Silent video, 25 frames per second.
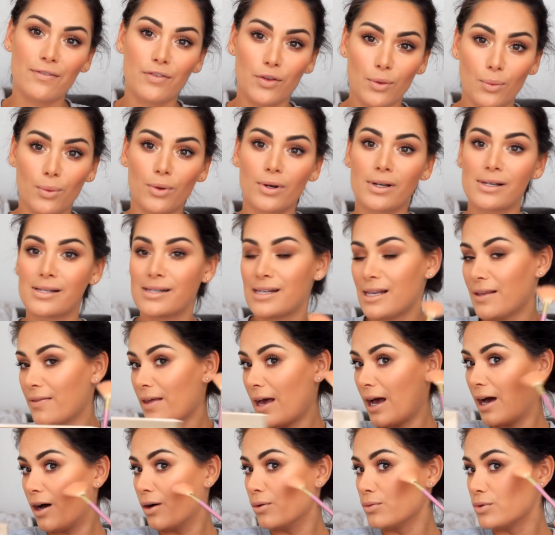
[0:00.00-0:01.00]
If you want to see
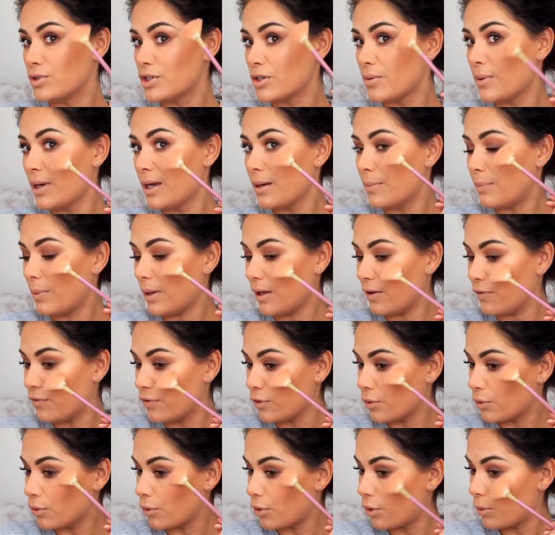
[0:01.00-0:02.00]
that, I'll do it.
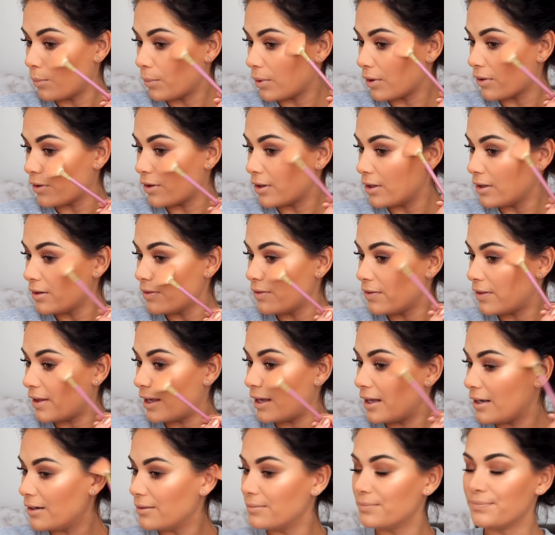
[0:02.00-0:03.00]
If you're not bothered,
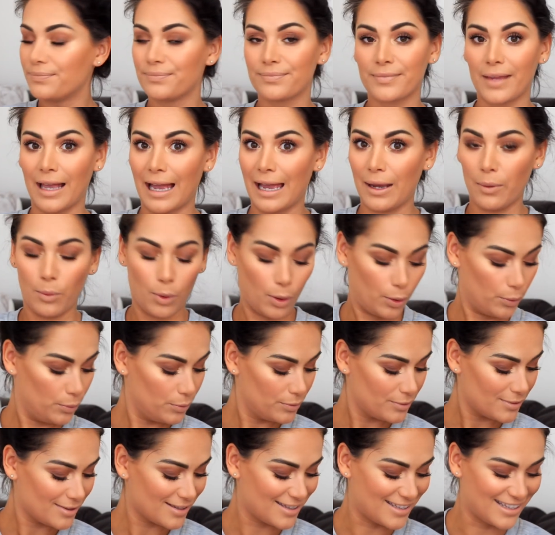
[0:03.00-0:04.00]
then I
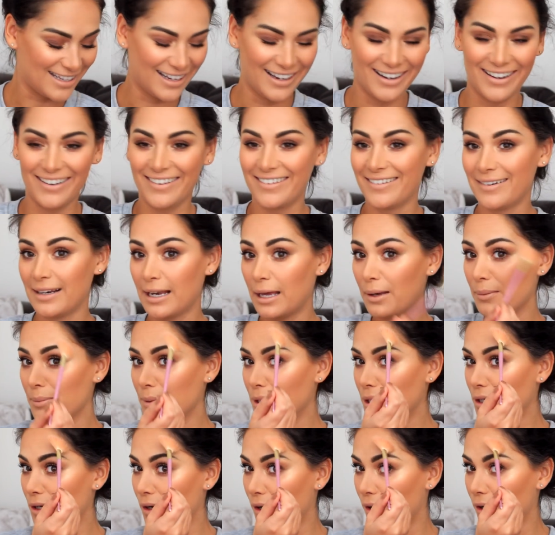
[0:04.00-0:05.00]
won't, so
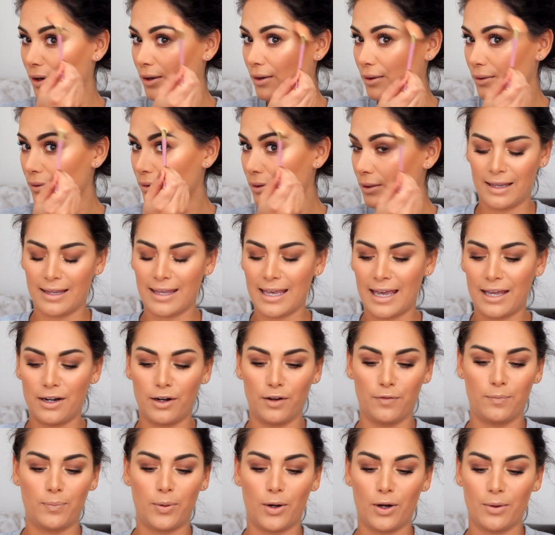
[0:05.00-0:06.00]
let me know. Again,
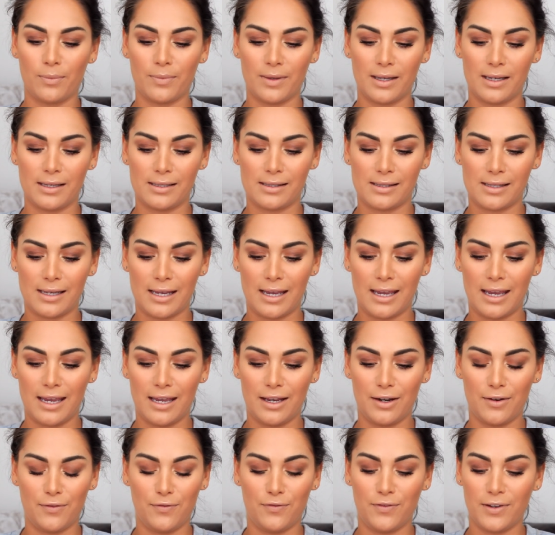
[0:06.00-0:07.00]
I've popped this
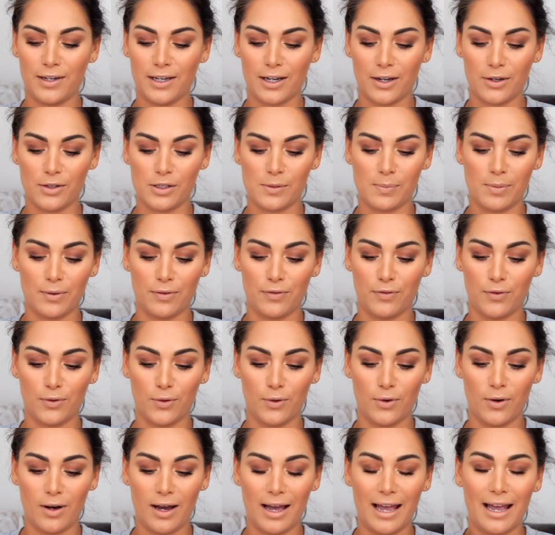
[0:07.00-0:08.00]
in videos
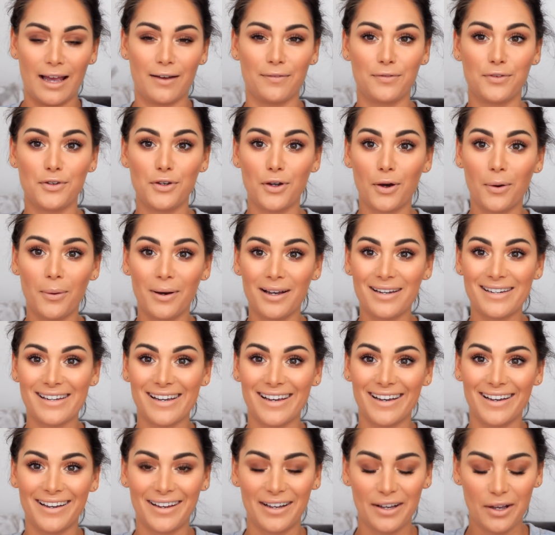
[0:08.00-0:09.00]
before. I have no
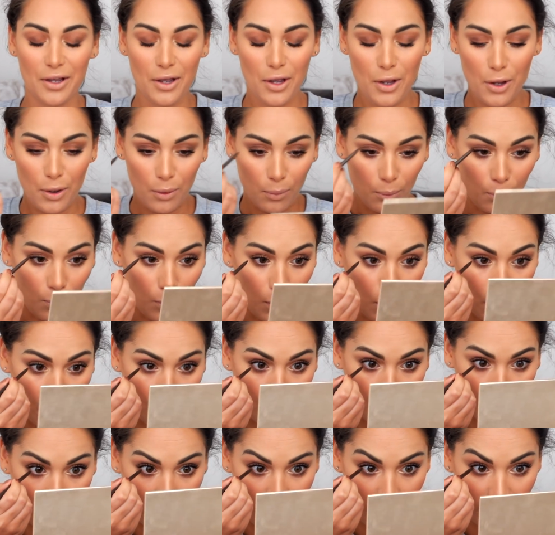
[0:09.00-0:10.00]
idea
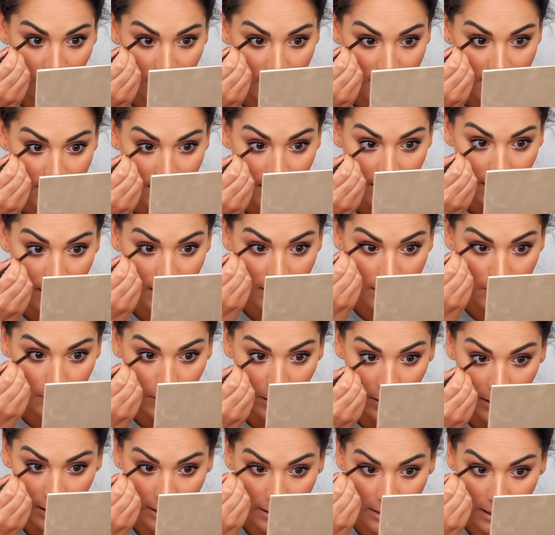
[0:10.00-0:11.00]
what brand this is,
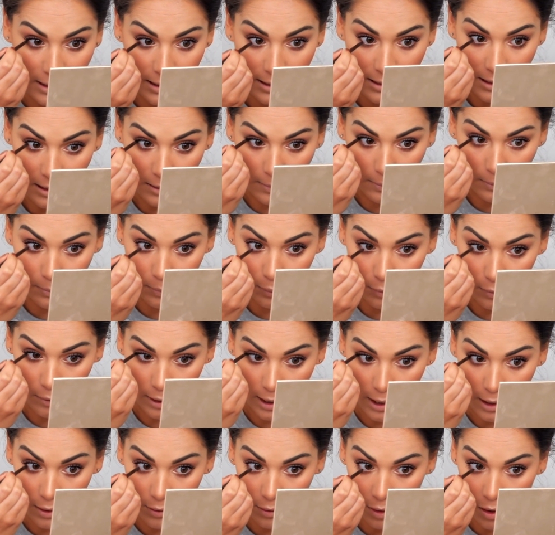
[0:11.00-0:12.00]
but this is a
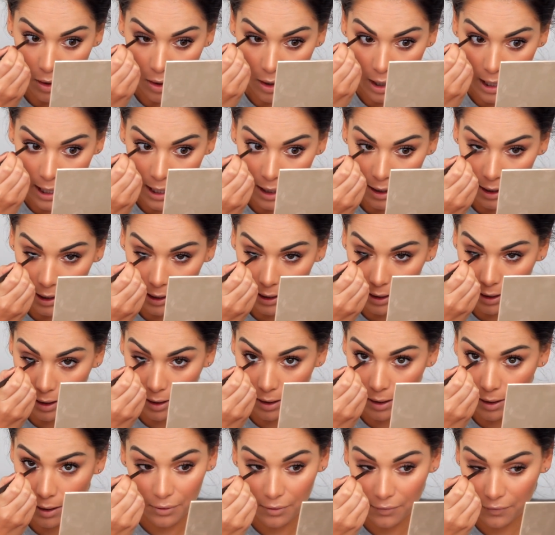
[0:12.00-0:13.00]
brown
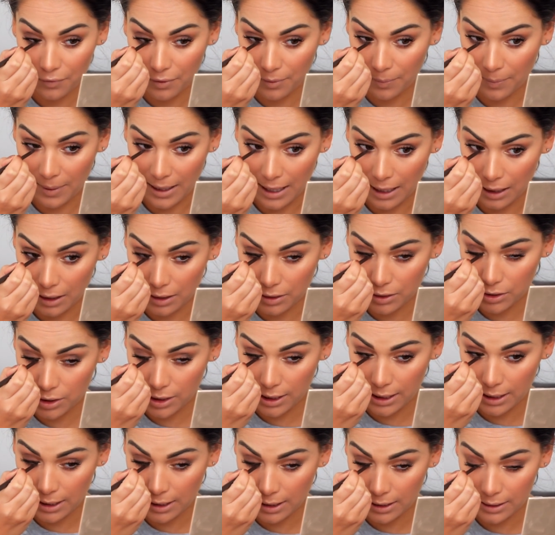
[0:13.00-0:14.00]
eyeliner. All of the
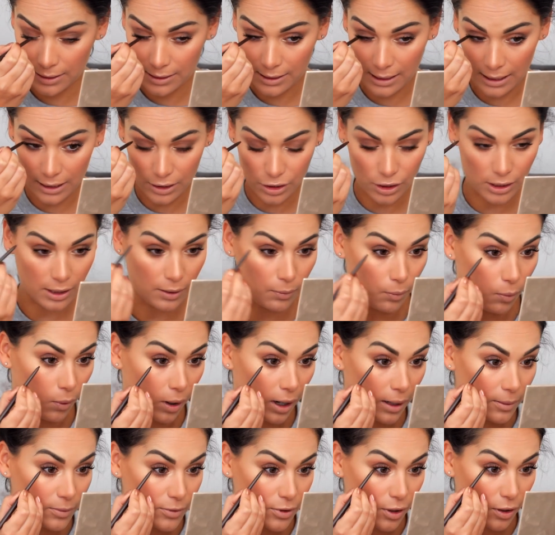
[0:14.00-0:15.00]
packaging has actually
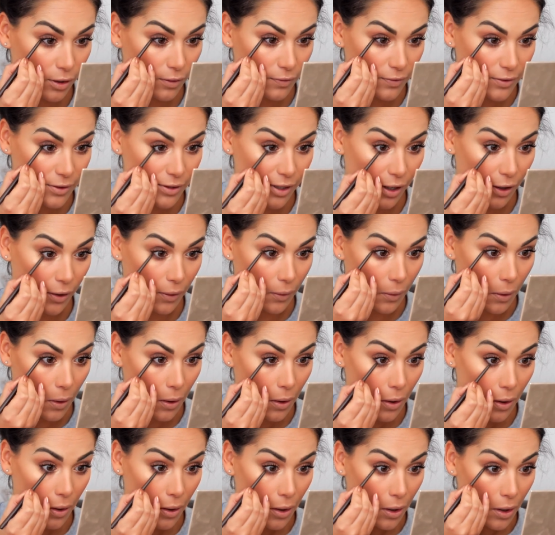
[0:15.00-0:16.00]
wiped off, so
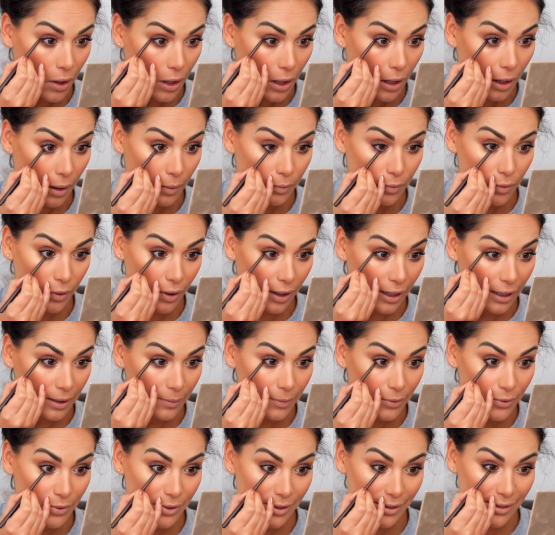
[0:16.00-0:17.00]
I'm not
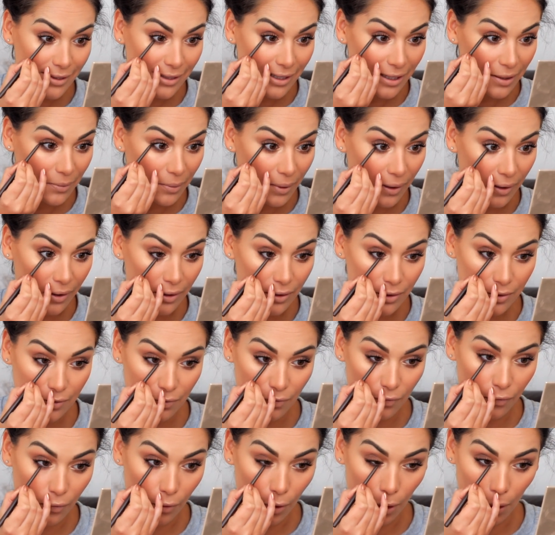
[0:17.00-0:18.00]
able to see where it's
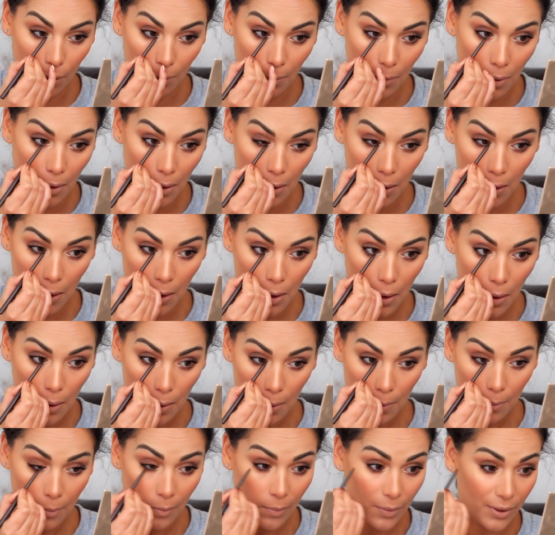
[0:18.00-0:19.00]
from,
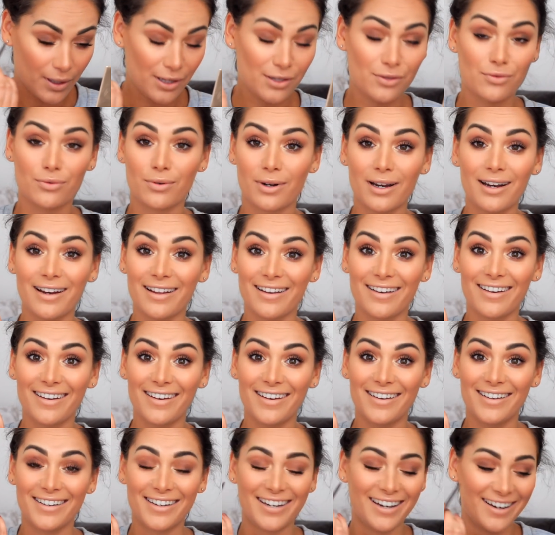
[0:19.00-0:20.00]
but it's really
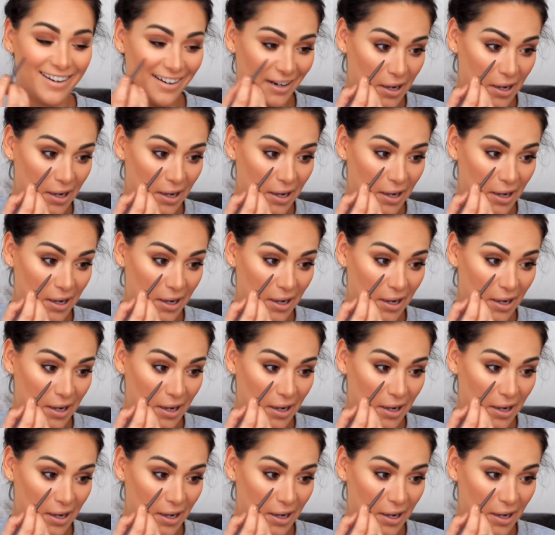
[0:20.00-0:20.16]
good.